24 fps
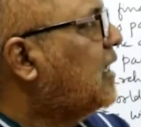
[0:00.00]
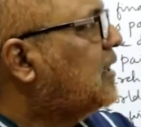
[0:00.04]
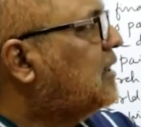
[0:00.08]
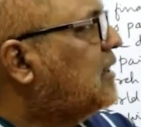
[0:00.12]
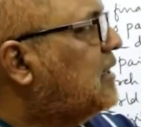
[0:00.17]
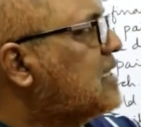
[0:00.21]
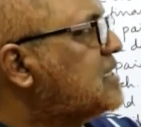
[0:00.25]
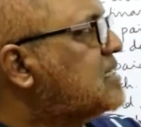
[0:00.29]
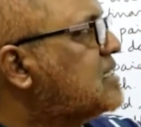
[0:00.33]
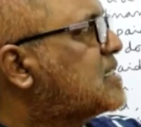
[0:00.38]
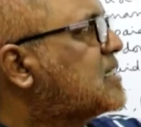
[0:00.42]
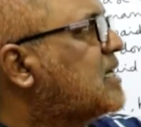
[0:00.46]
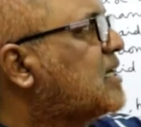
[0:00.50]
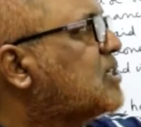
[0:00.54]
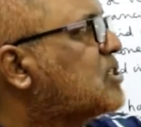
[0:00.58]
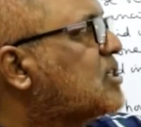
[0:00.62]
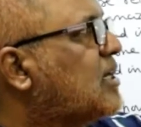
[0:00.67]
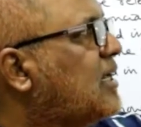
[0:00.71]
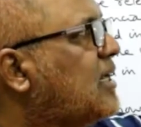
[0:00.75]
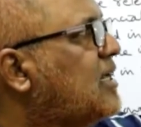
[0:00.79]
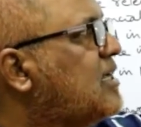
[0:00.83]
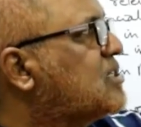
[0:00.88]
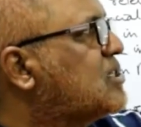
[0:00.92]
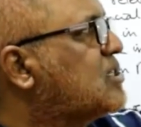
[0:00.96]
This
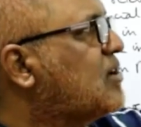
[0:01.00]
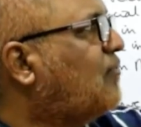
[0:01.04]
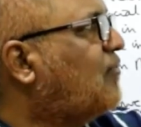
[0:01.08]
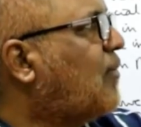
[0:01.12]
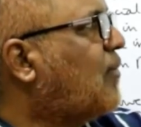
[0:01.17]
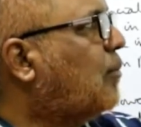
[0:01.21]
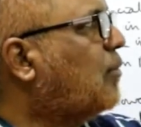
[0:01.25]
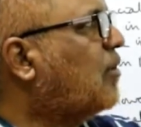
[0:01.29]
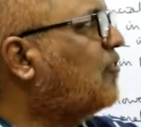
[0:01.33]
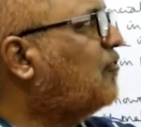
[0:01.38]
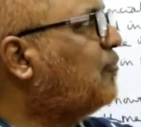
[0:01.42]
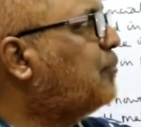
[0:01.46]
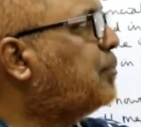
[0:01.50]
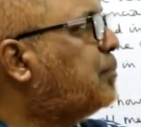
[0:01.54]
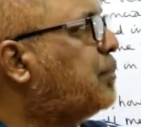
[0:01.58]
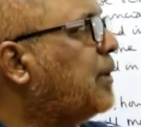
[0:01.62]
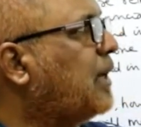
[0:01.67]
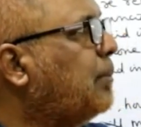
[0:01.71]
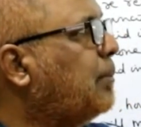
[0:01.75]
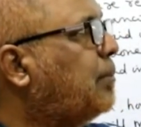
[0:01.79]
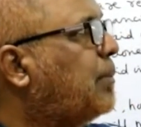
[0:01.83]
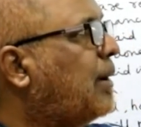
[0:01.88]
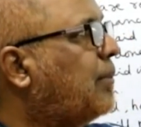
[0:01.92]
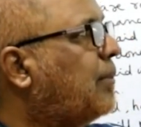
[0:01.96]
stationery is a form of
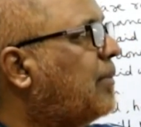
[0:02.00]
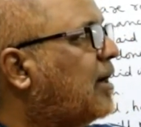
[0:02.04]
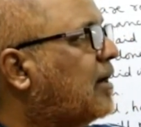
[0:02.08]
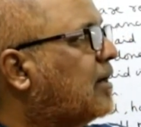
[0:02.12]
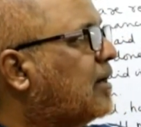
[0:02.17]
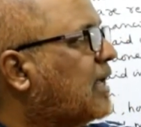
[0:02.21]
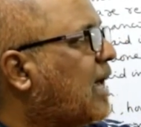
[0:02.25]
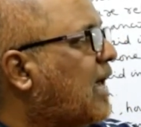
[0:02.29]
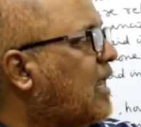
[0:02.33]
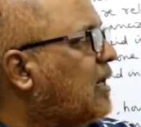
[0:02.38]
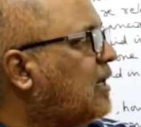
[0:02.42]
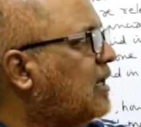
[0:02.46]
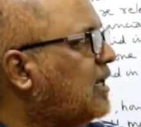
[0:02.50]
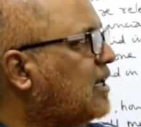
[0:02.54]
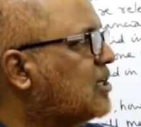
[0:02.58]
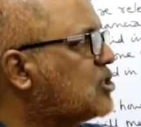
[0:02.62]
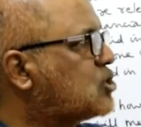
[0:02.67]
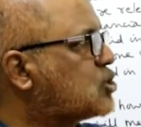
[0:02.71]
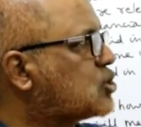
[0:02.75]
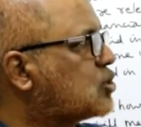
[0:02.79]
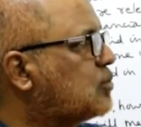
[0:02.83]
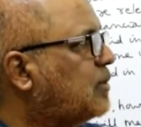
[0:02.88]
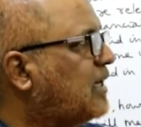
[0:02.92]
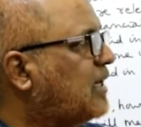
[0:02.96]
prepayment and
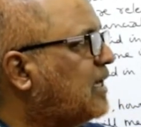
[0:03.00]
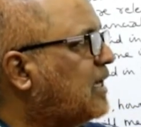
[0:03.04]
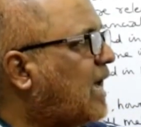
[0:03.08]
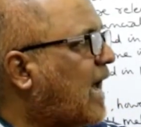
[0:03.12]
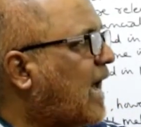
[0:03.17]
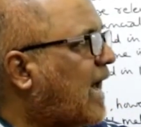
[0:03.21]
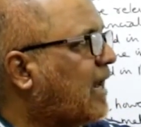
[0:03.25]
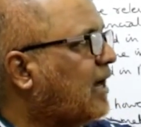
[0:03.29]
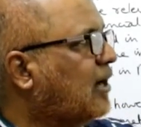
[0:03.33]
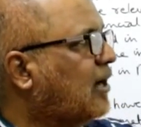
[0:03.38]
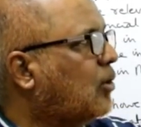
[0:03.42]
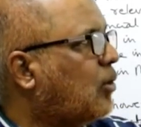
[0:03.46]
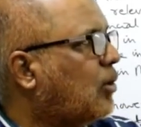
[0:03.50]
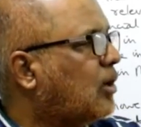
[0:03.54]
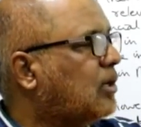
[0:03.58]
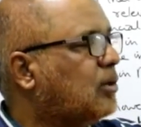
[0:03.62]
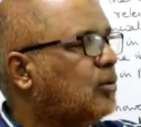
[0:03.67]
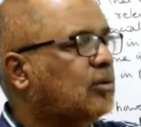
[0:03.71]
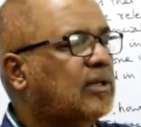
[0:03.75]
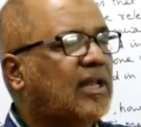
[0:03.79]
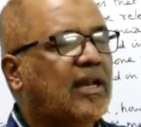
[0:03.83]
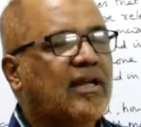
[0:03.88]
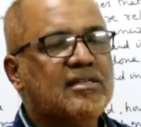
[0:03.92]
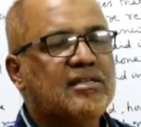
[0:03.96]
needs to be carried over
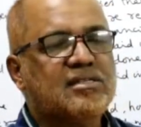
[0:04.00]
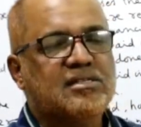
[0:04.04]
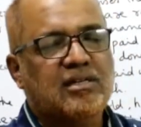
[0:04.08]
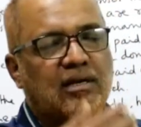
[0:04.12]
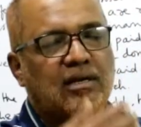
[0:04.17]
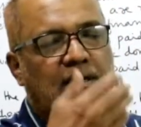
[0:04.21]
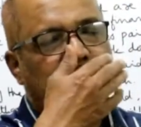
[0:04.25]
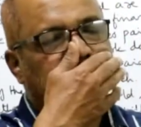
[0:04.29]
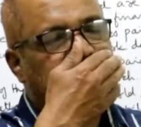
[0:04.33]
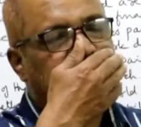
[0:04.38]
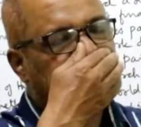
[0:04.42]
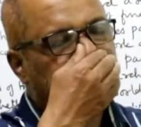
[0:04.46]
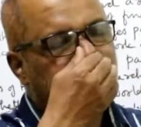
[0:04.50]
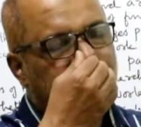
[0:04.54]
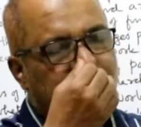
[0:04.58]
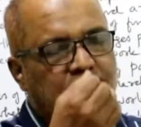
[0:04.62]
to the next year.